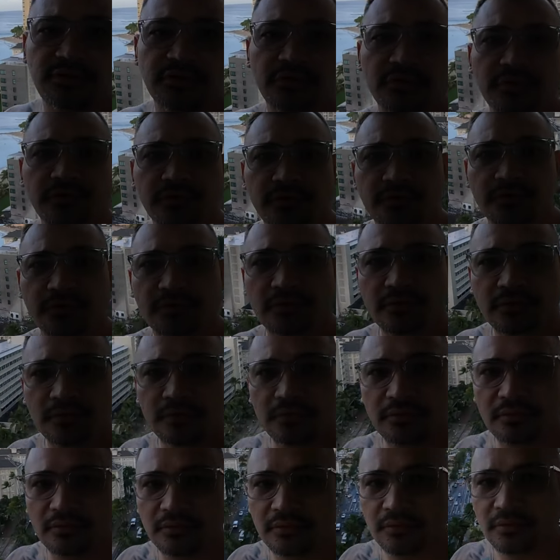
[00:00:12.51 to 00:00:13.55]
to
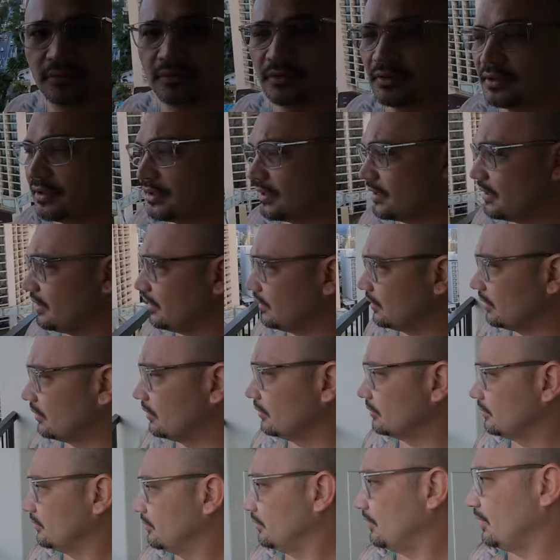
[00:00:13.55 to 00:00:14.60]

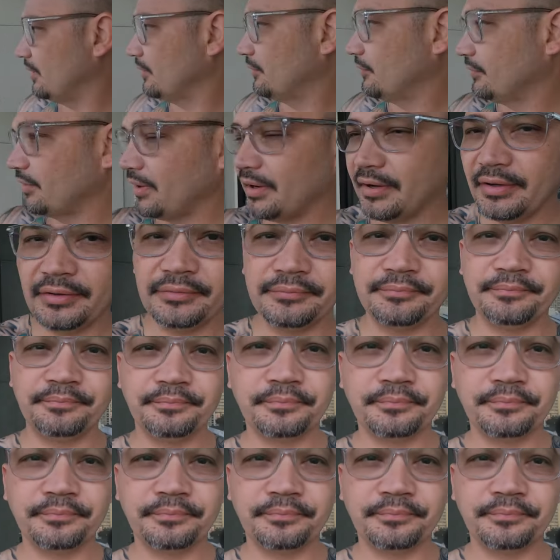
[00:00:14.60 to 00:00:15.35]
Hilo. That's right.